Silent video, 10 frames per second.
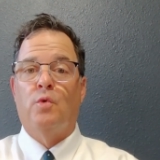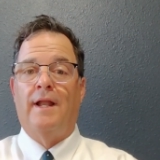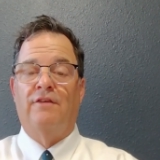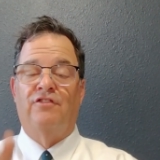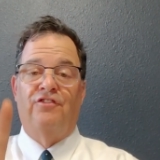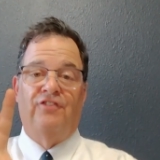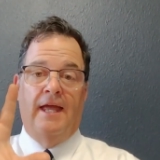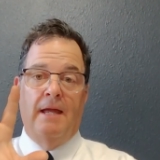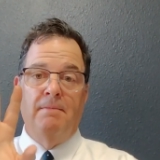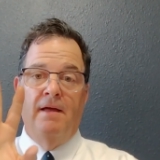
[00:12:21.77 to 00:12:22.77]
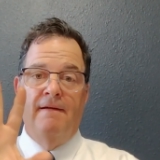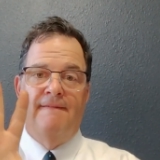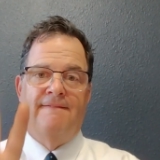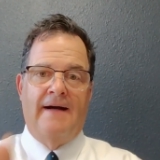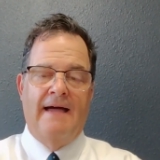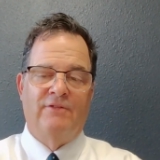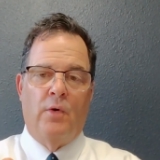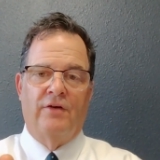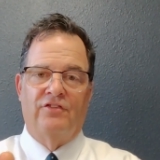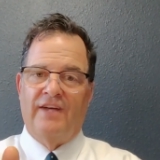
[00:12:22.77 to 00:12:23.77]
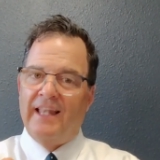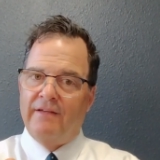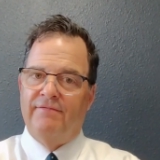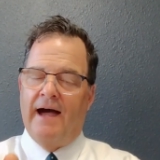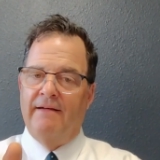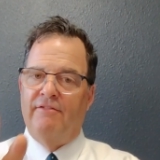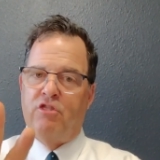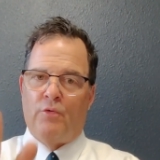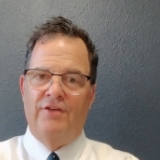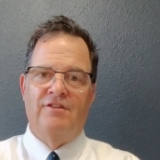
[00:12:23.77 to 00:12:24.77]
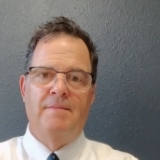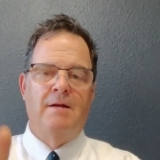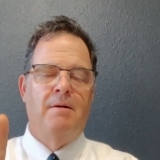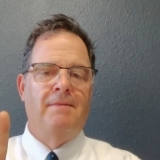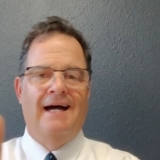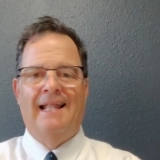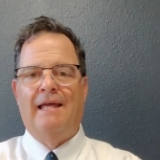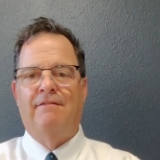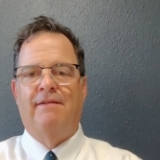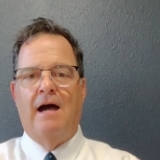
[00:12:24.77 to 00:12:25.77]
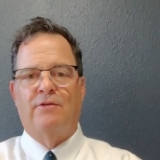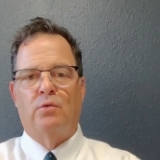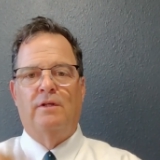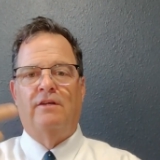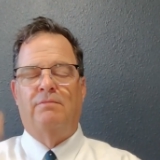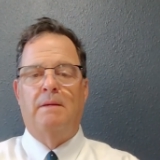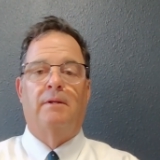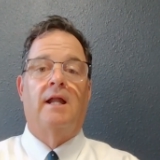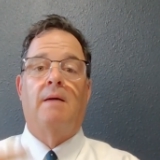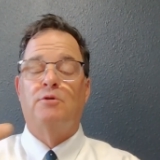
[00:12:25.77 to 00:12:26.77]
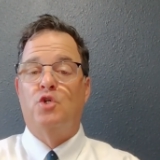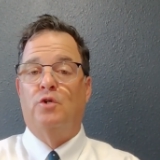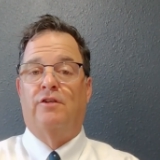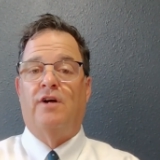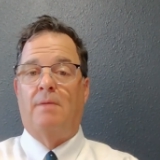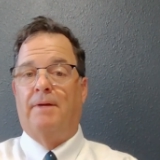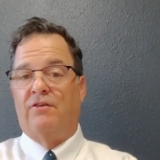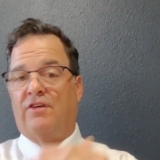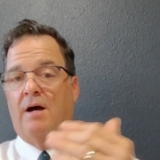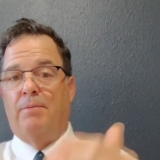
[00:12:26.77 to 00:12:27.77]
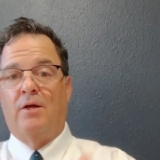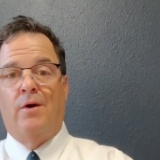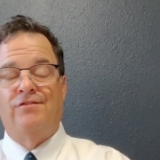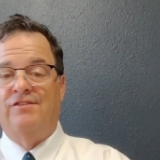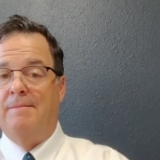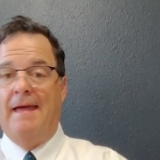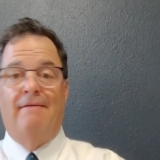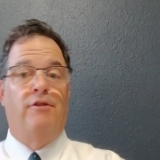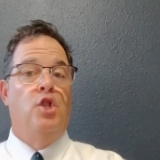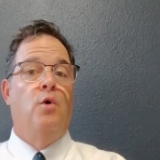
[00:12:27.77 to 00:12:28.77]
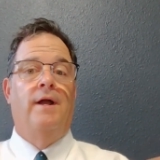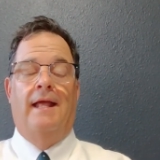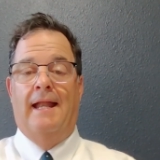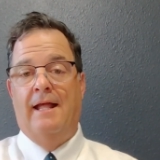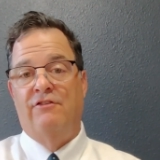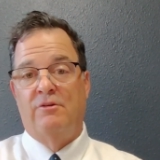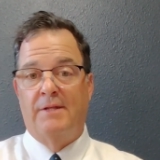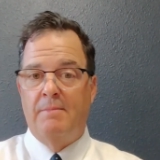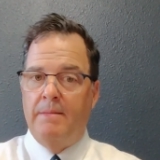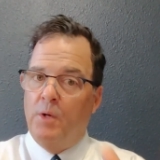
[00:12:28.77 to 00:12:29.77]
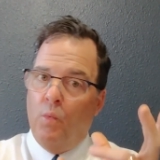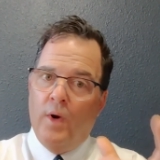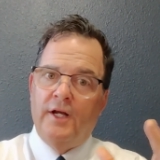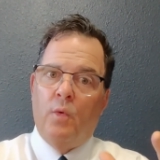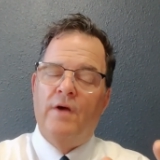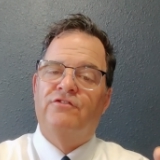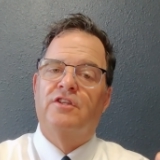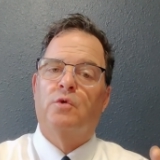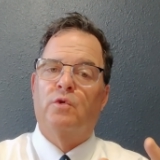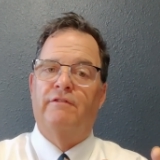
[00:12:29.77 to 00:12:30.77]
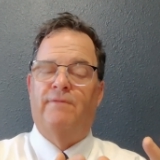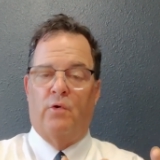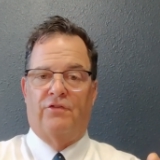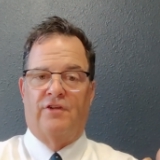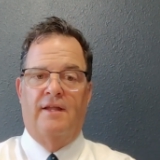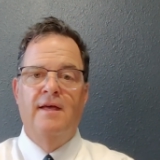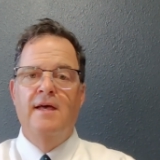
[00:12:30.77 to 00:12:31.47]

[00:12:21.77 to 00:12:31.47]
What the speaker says: We're going to ask the same 5 questions. I like 5. 3's the minimum. I like 5. It really gives people an opportunity to talk, because a couple of the questions they may have no idea how to answer, but there may be one question they're really focused on.